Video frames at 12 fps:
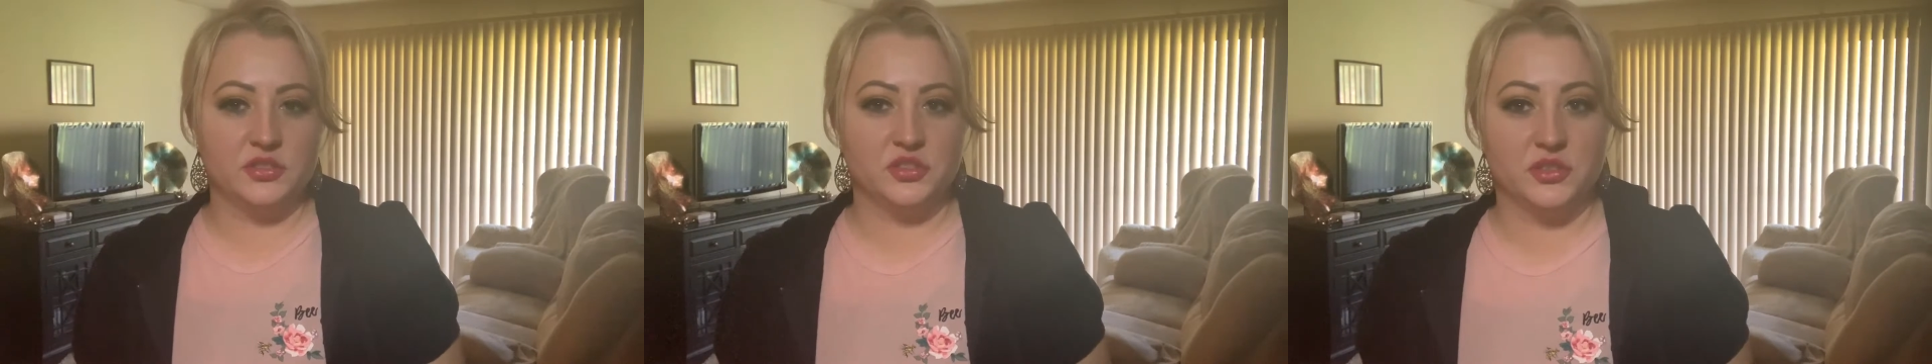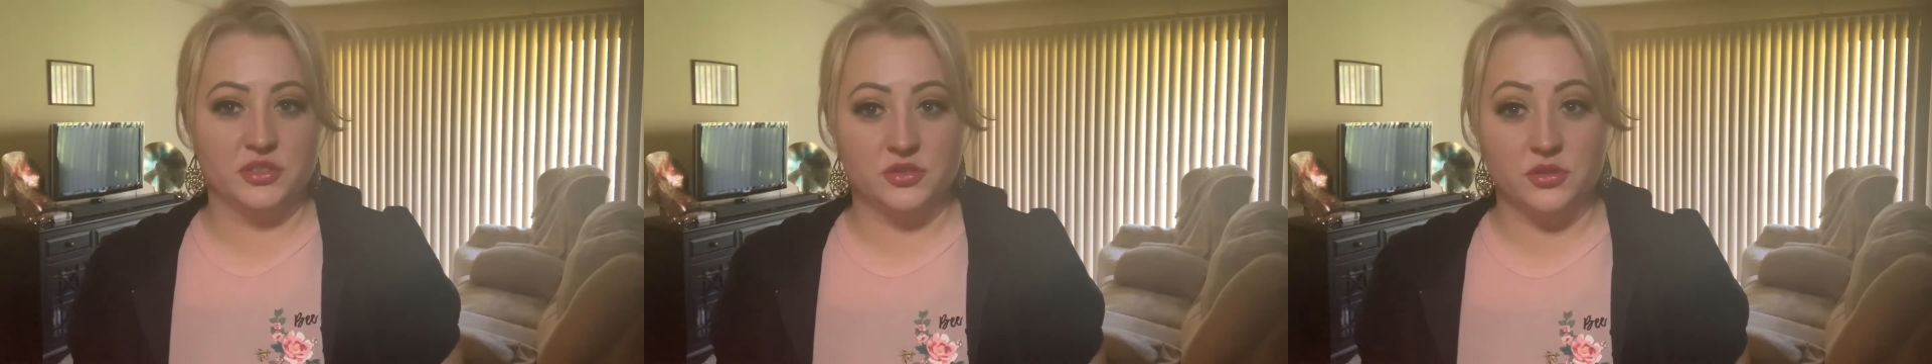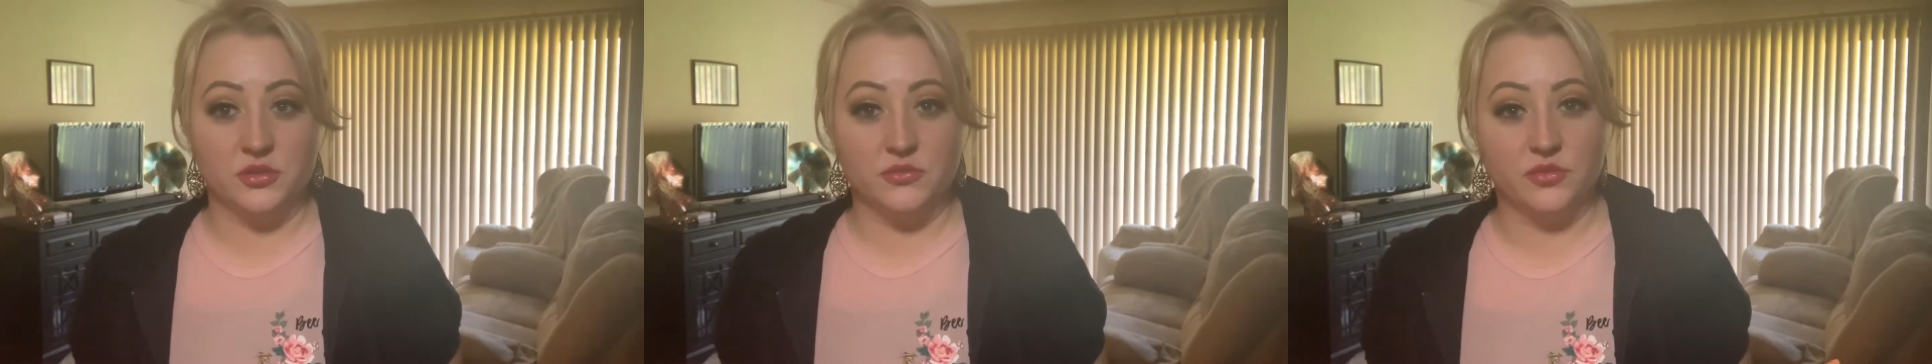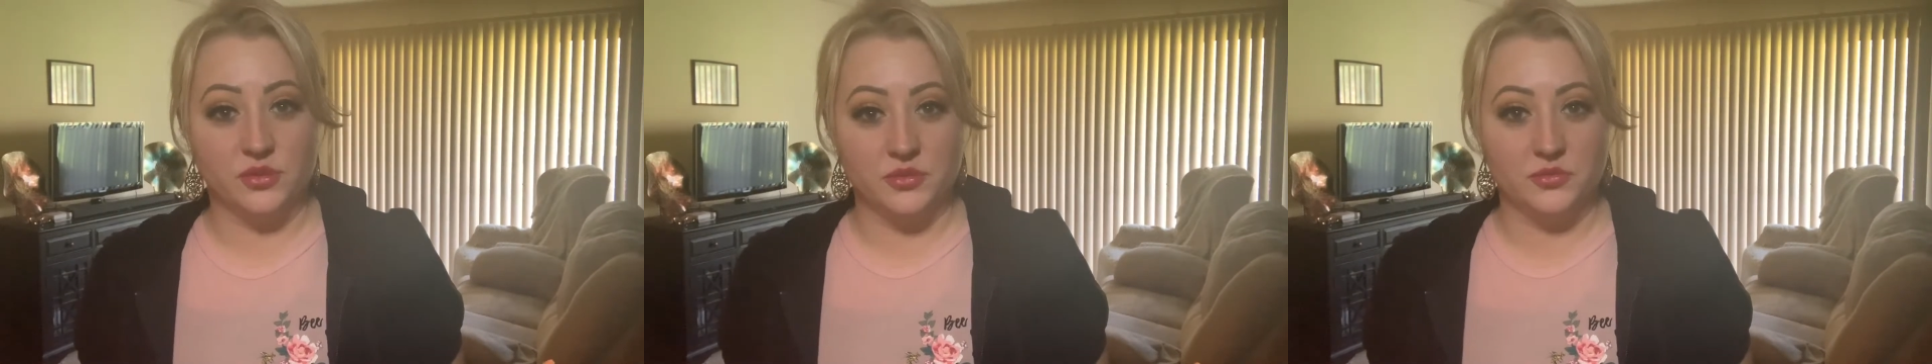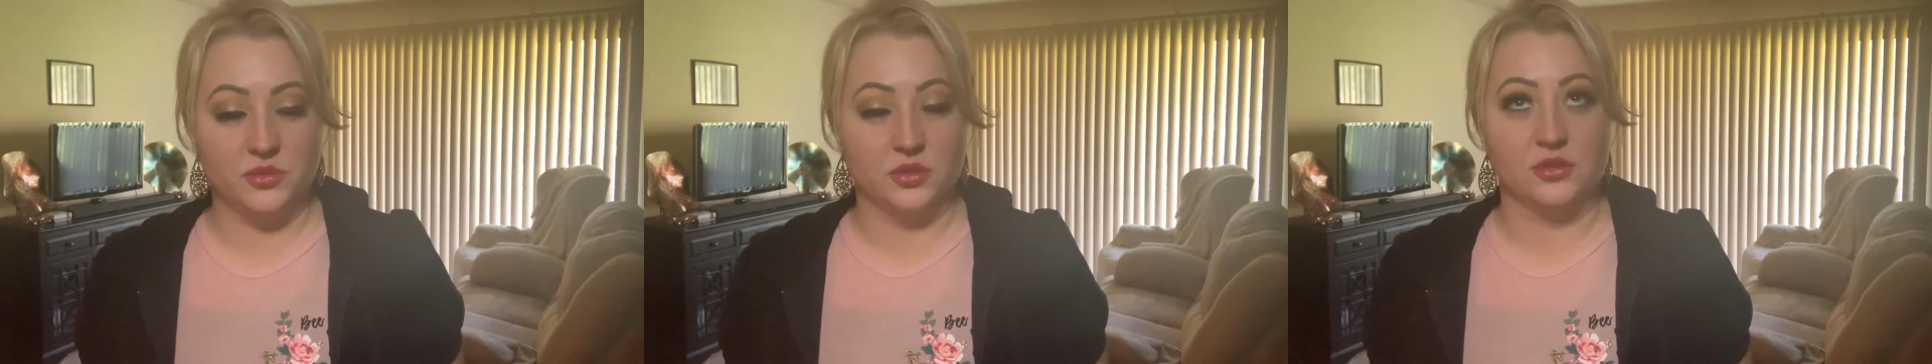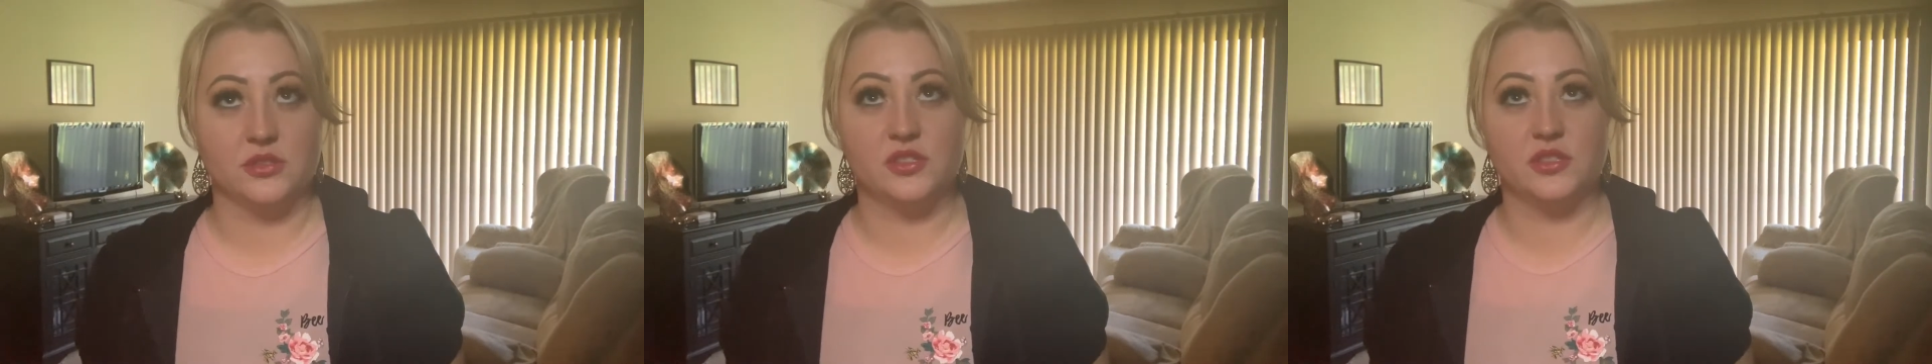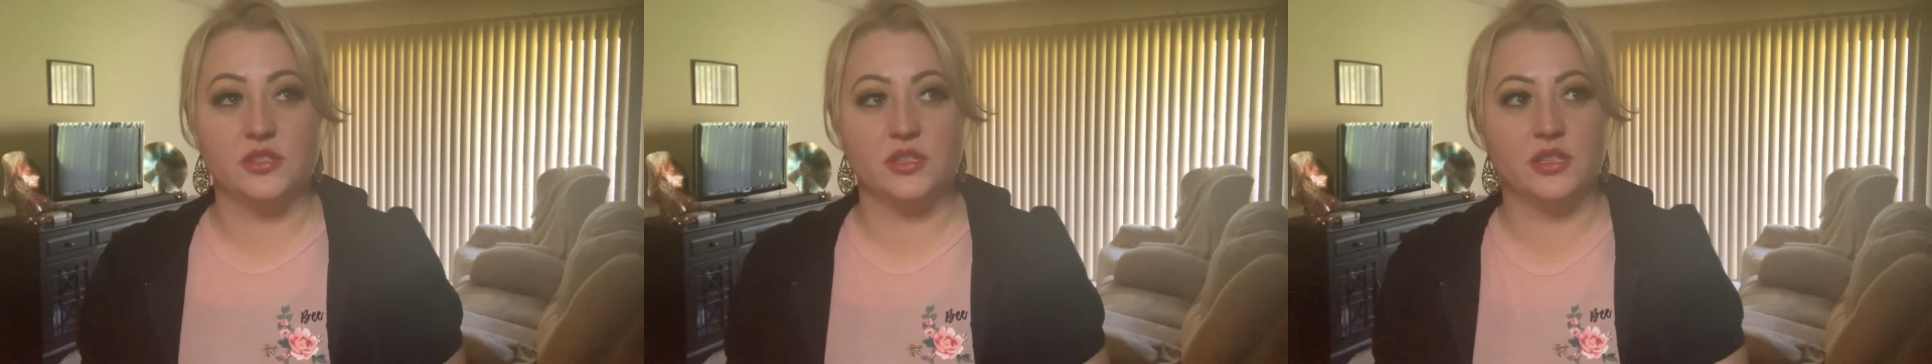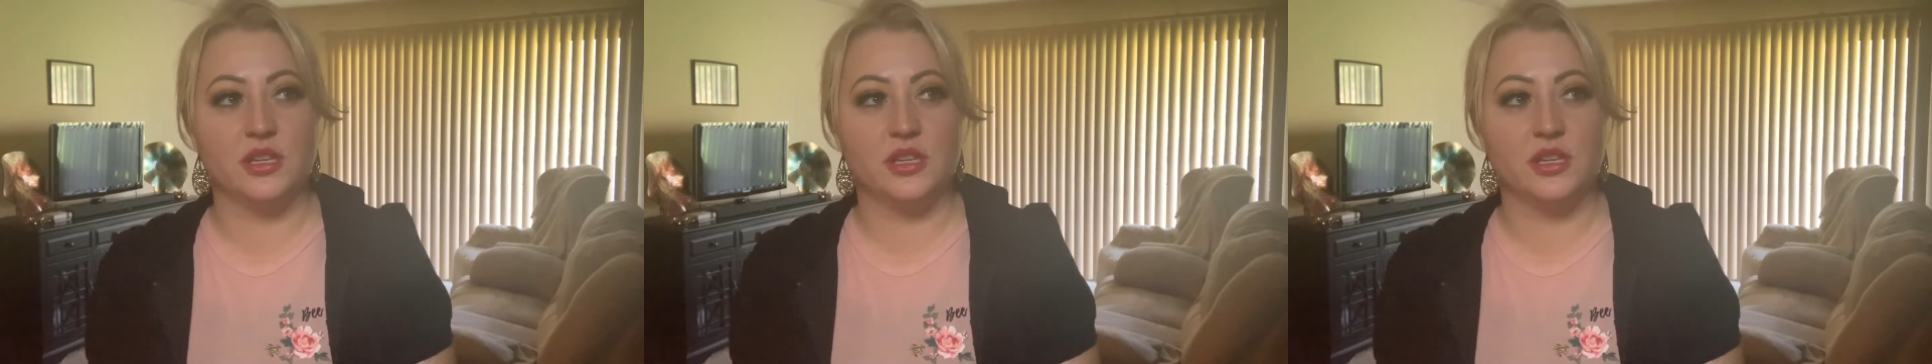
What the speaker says: took a turn for the worst.